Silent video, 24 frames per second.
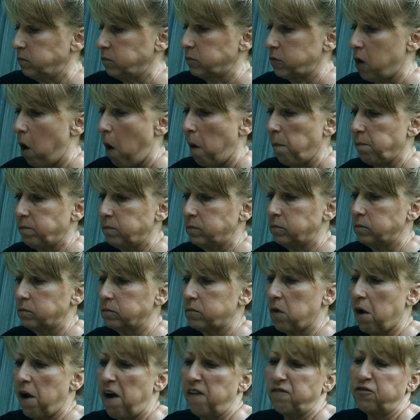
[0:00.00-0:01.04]
Wait,
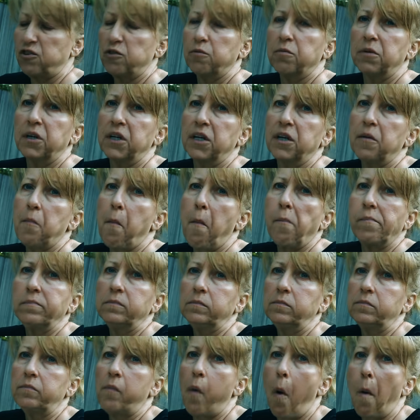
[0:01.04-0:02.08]
what? After we eat.
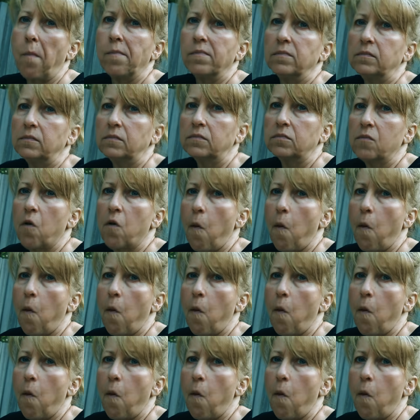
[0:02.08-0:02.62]
What?